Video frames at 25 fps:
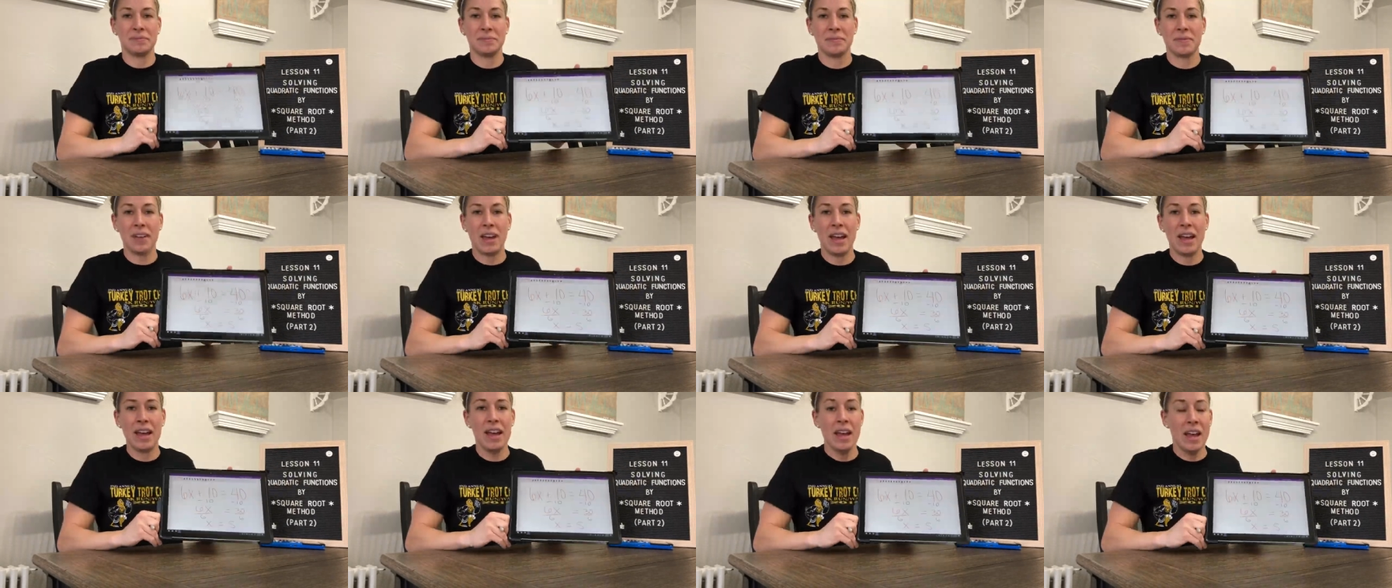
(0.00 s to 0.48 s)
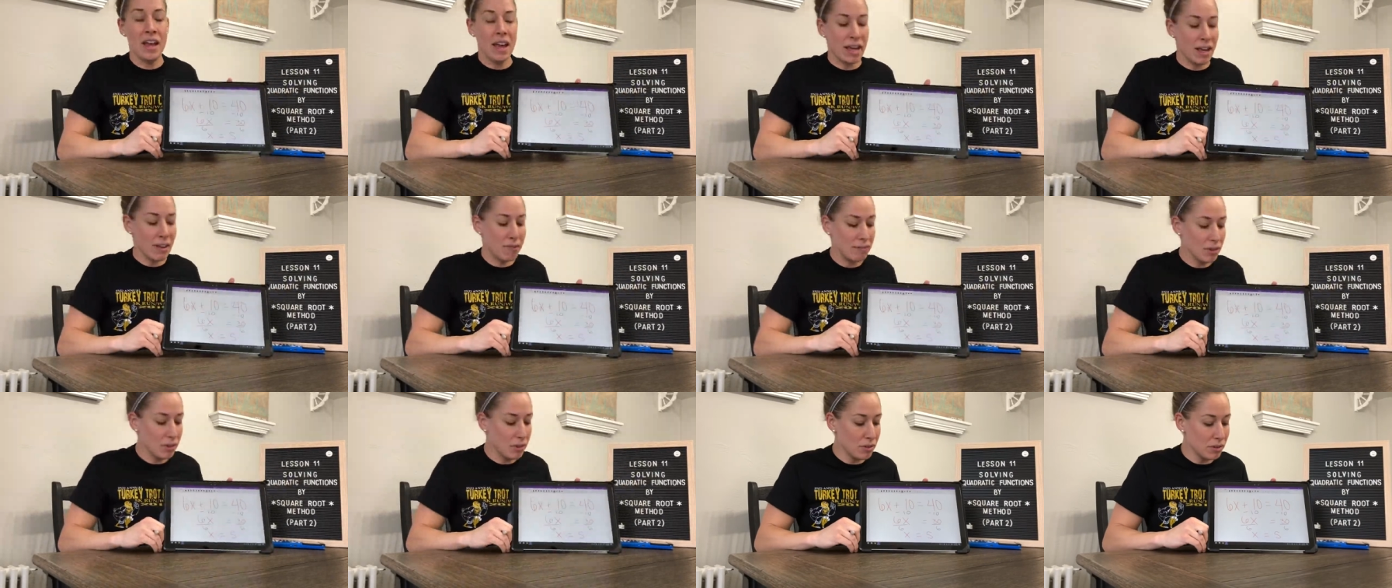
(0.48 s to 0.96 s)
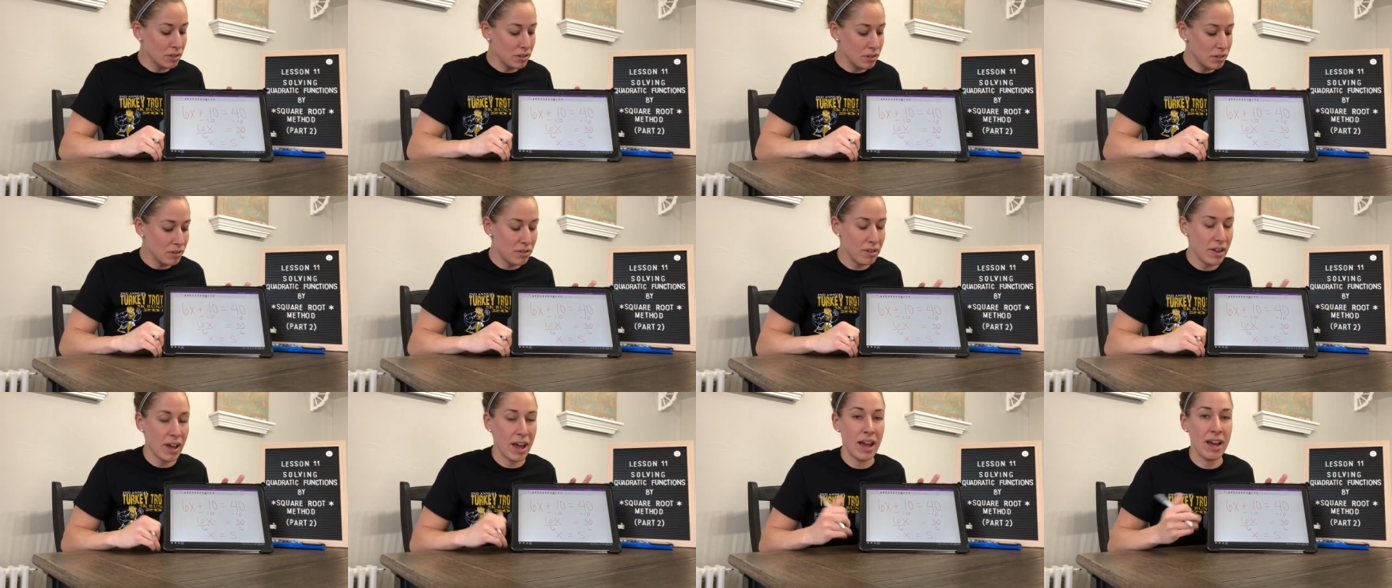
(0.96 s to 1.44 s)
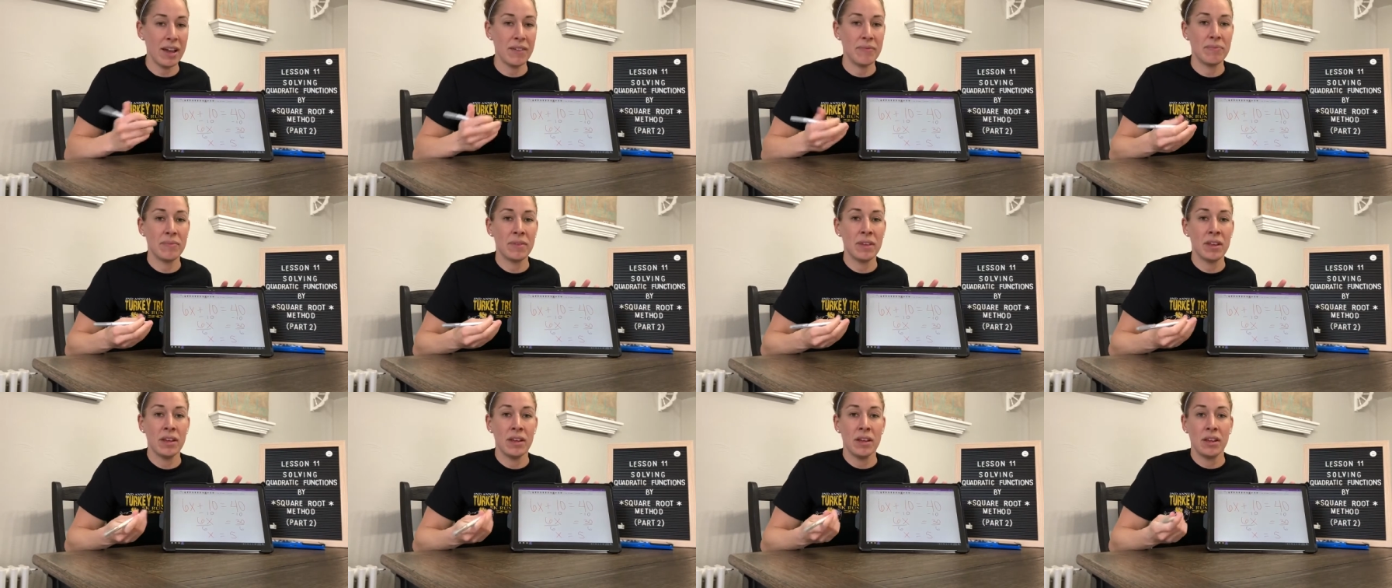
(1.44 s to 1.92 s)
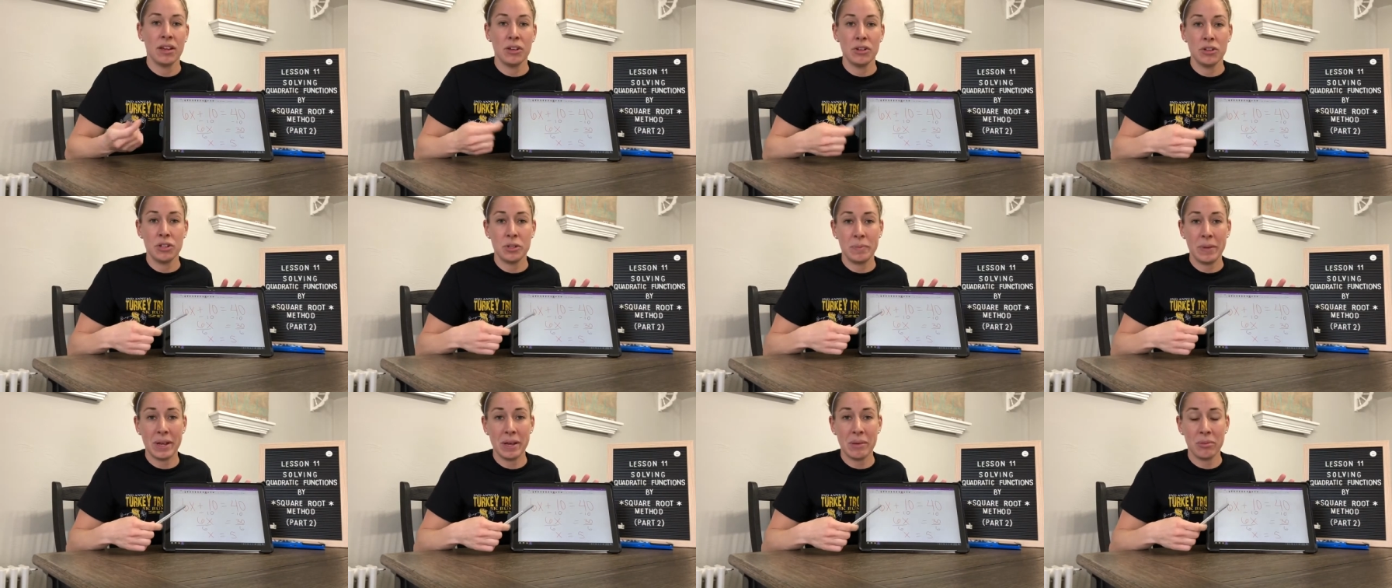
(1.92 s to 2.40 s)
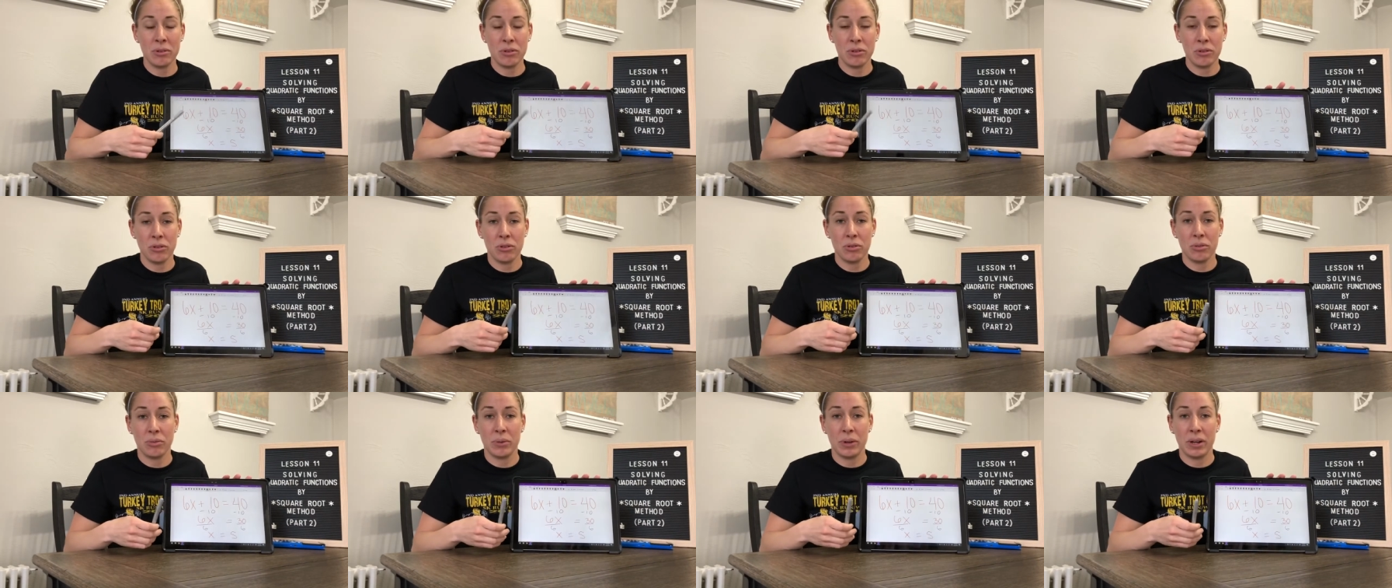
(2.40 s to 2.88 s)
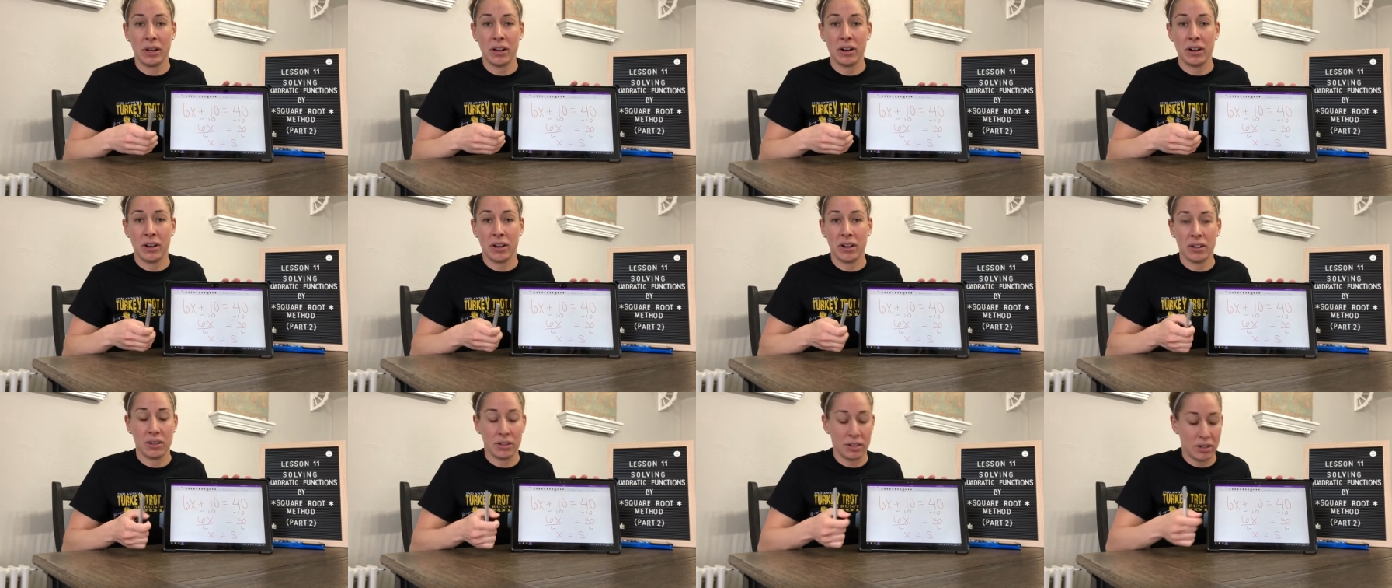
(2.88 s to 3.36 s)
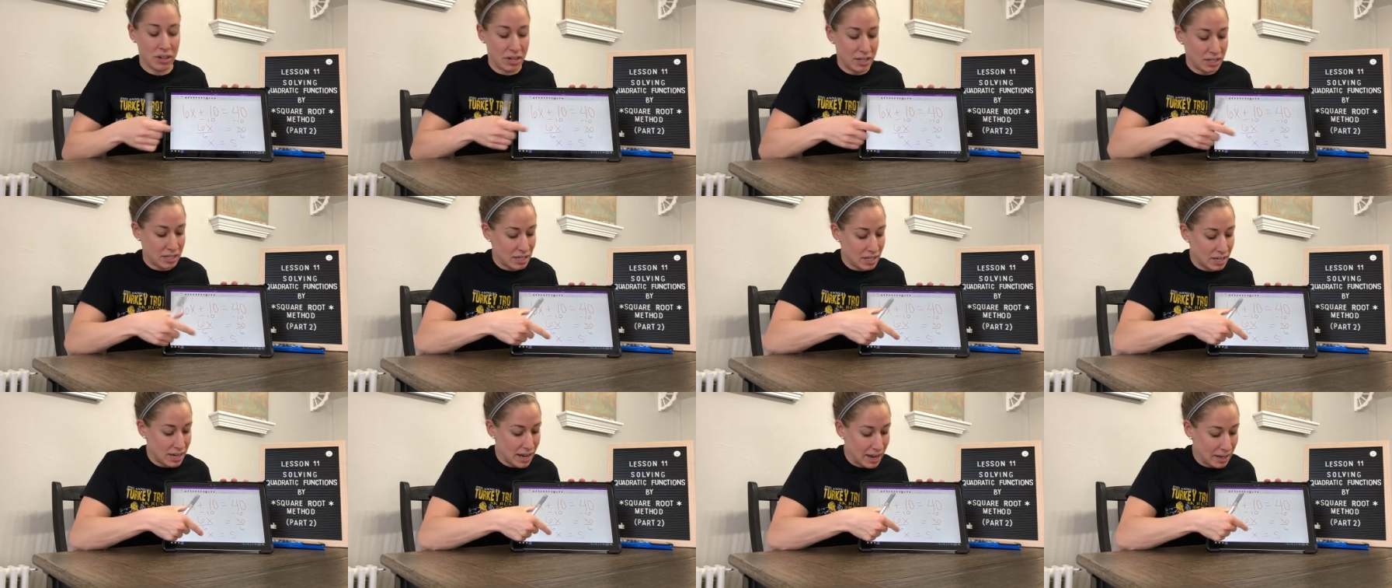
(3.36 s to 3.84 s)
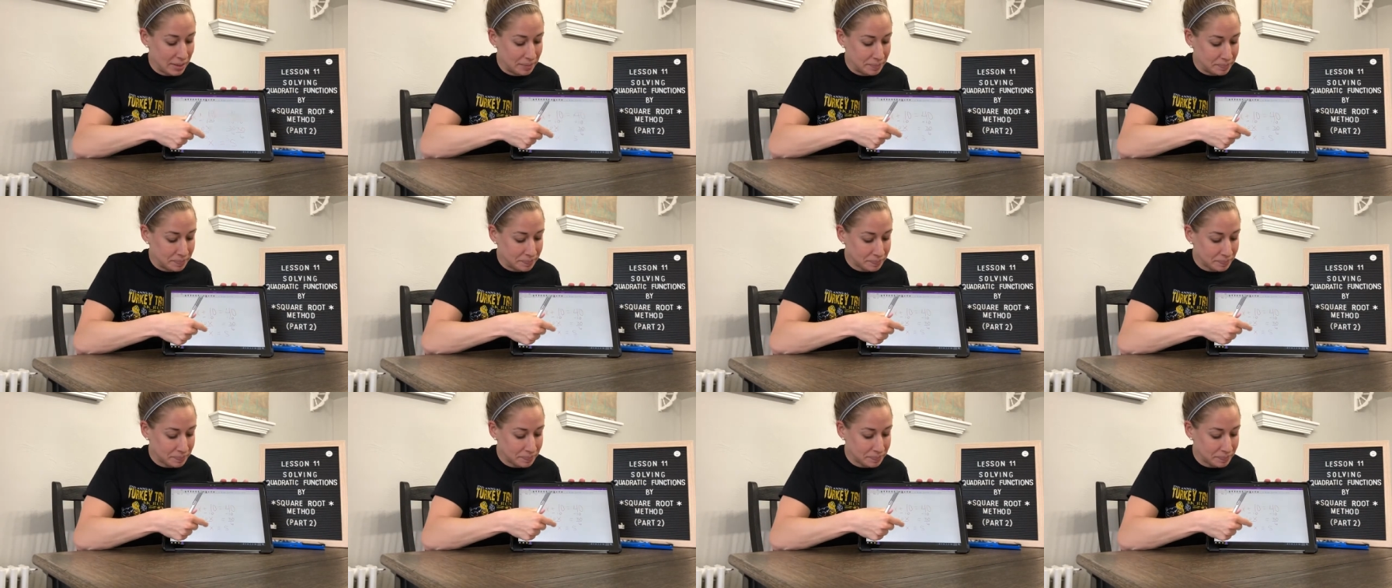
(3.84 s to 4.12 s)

Okay, if you can do that, you should be able to do what we are learning today.